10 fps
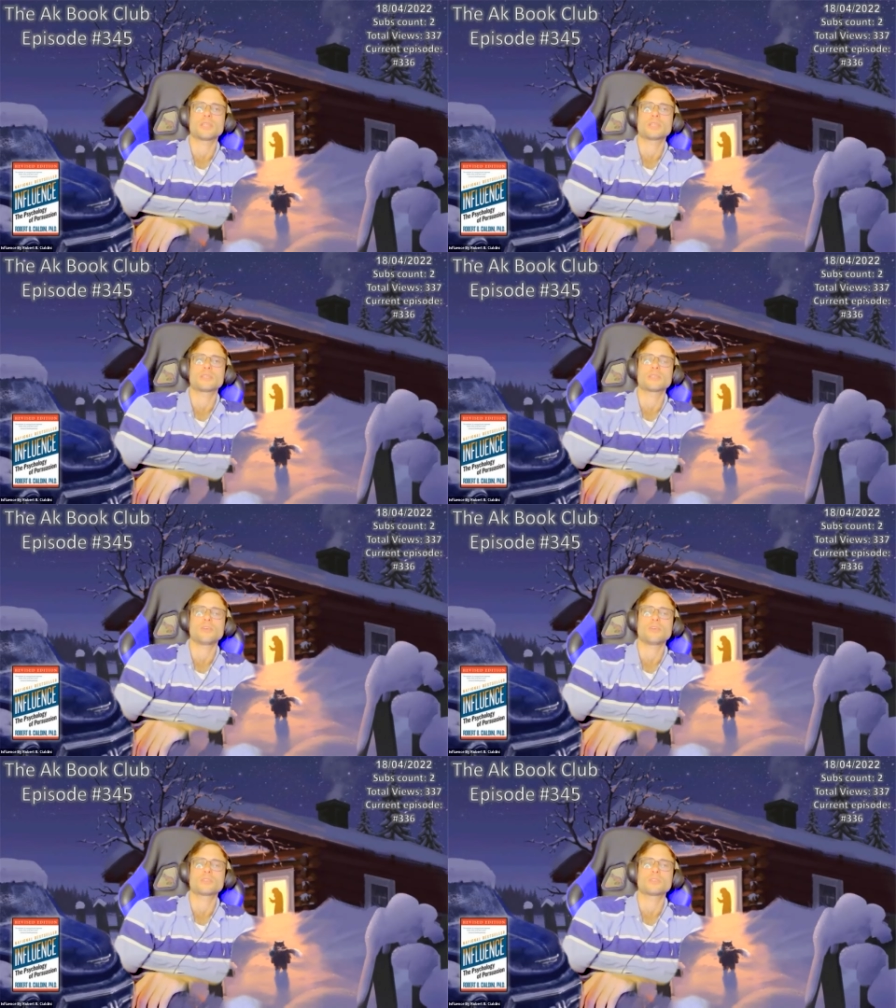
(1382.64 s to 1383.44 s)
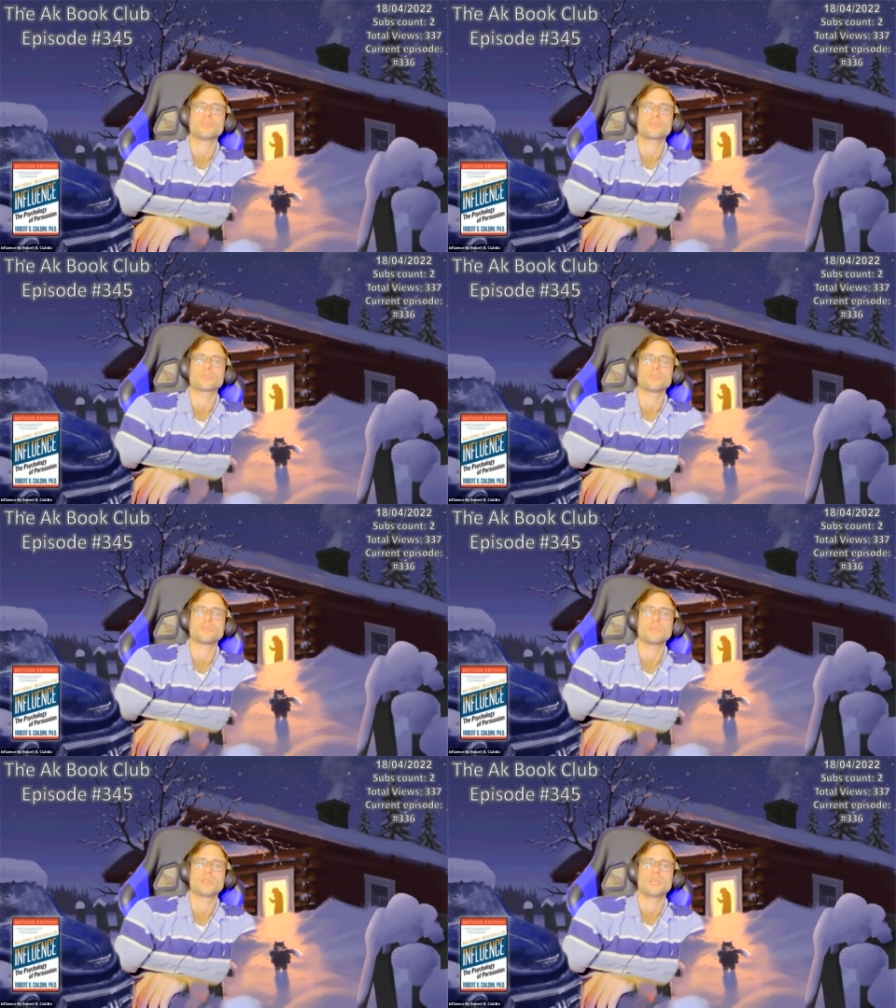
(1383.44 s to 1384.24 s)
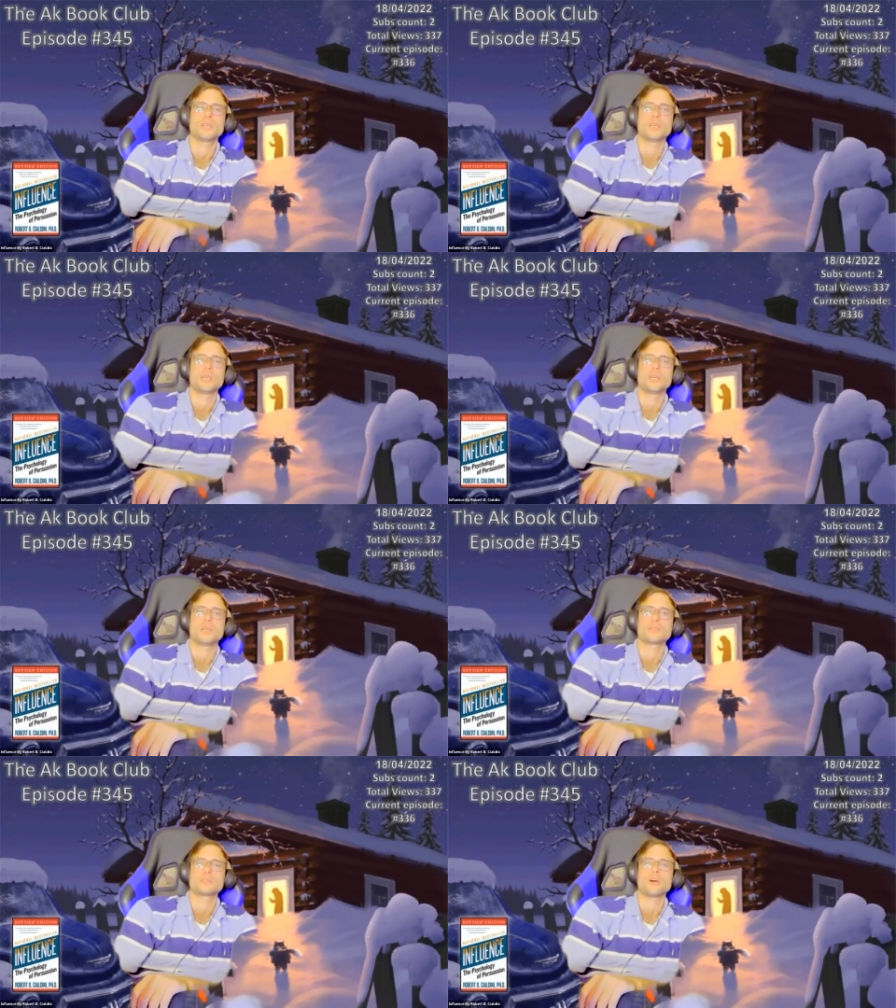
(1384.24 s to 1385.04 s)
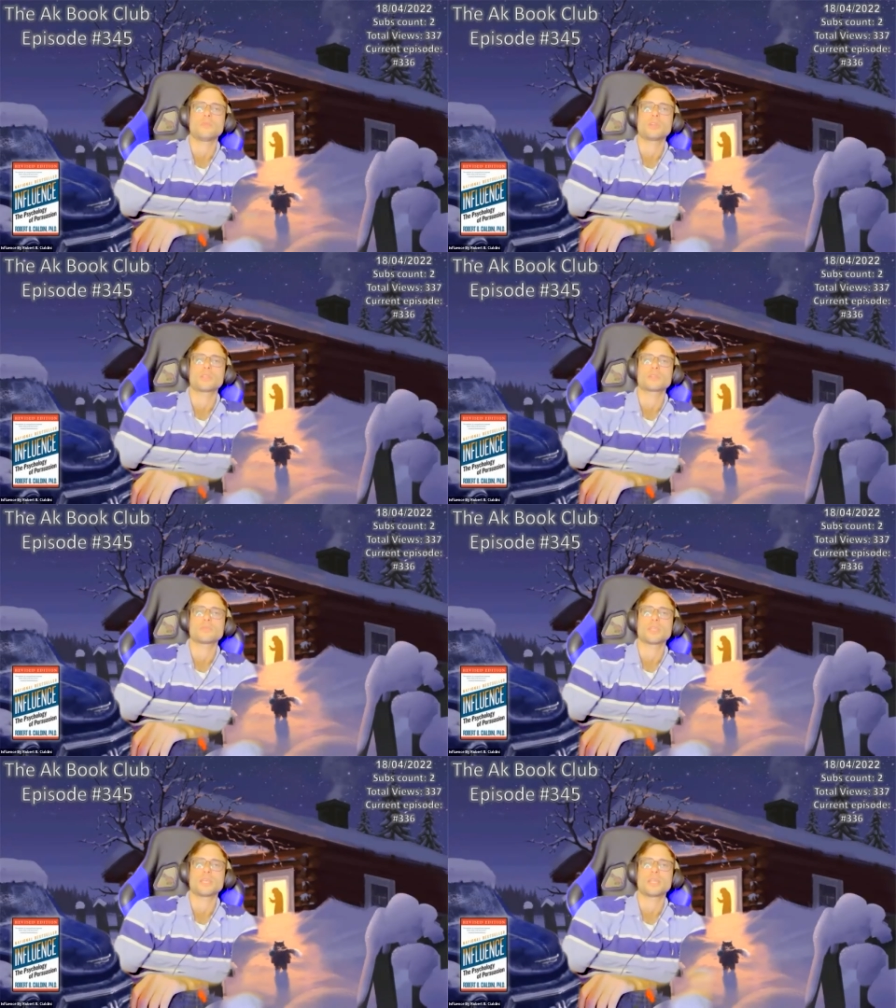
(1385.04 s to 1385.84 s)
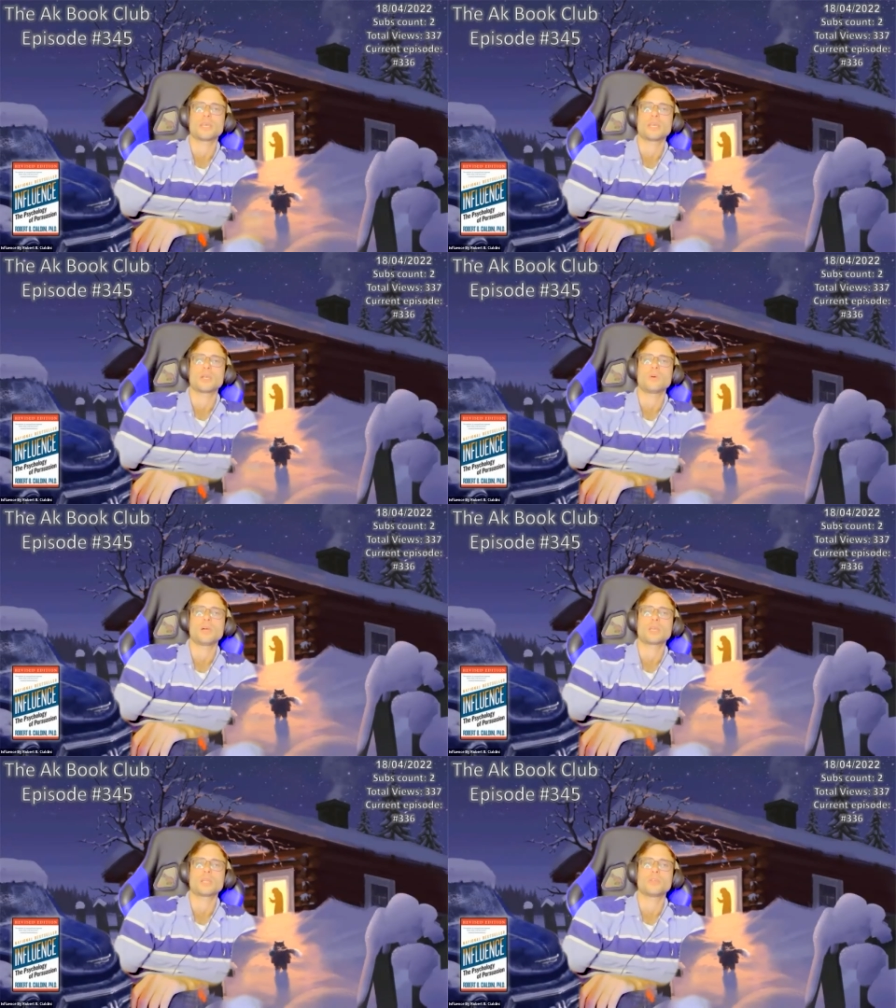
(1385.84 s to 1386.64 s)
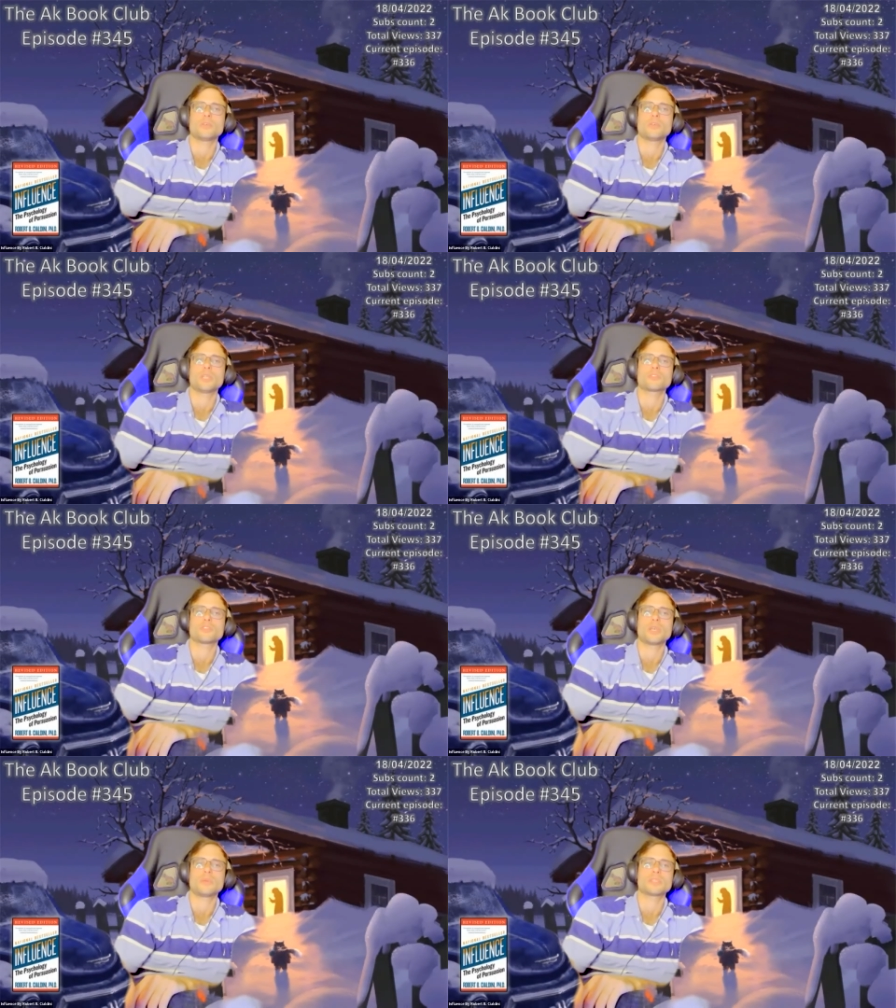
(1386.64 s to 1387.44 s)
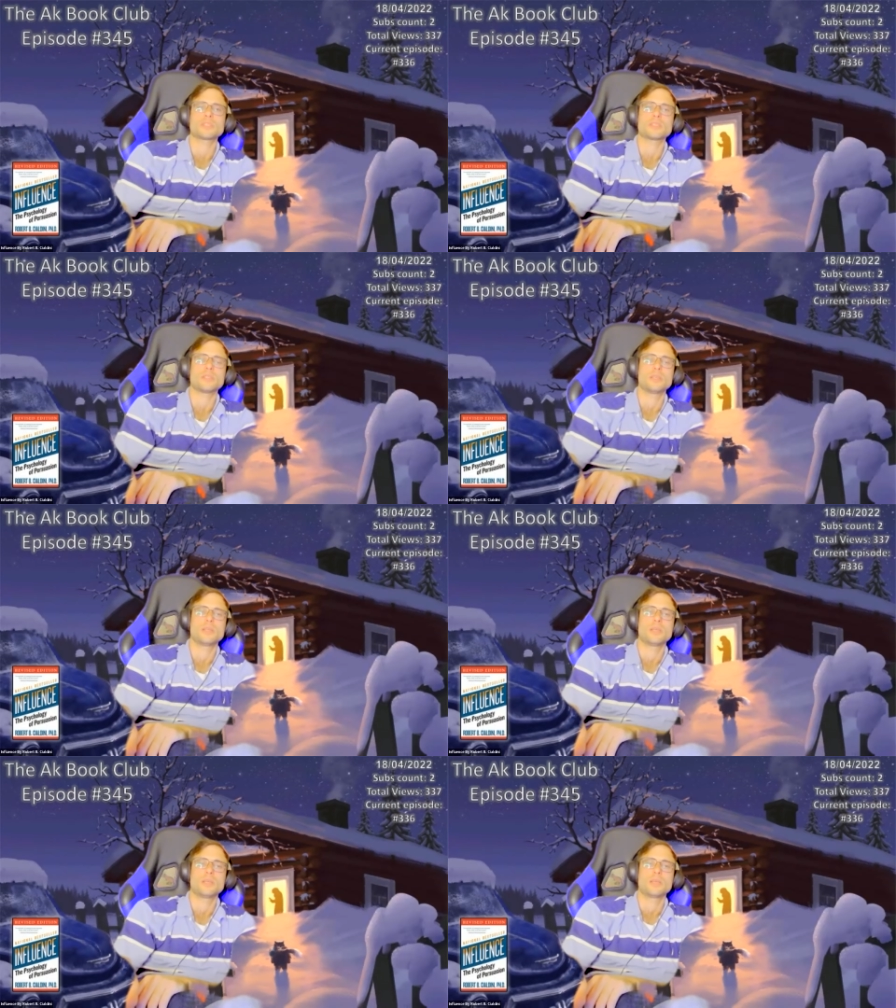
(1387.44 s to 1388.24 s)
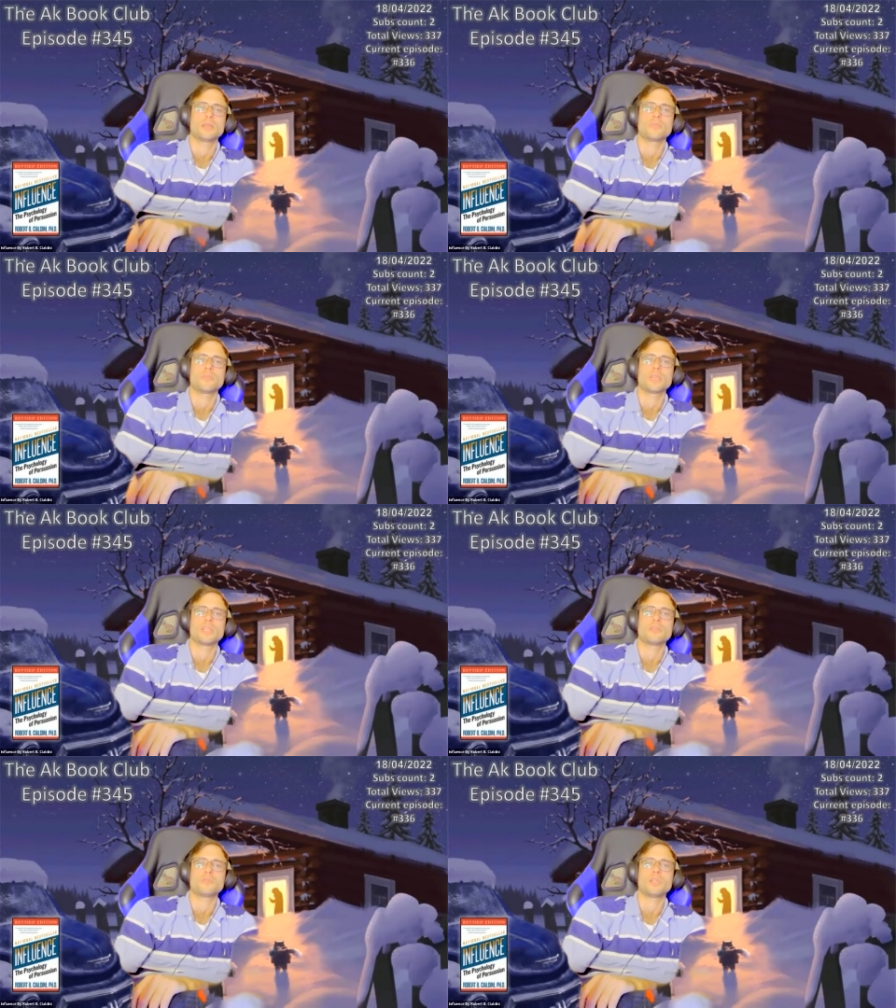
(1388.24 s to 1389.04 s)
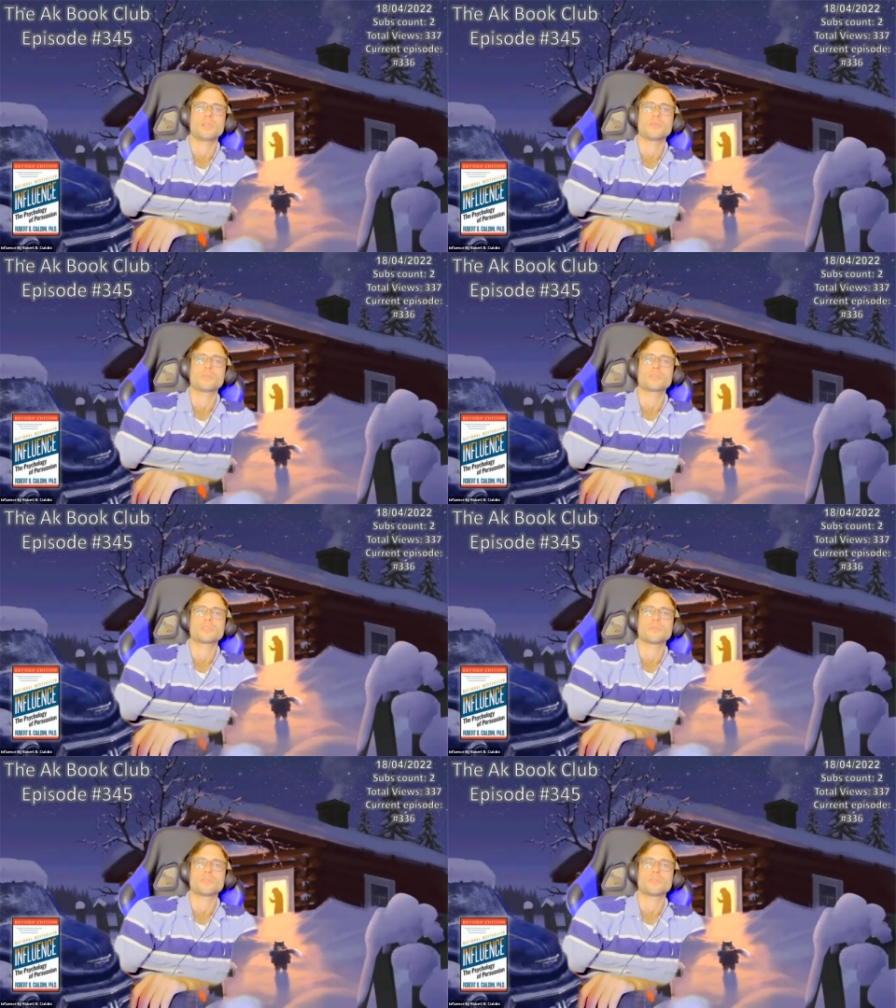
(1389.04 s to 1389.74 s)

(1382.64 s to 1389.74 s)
its own support. The homeowners began acquiring new energy habits, began feeling good about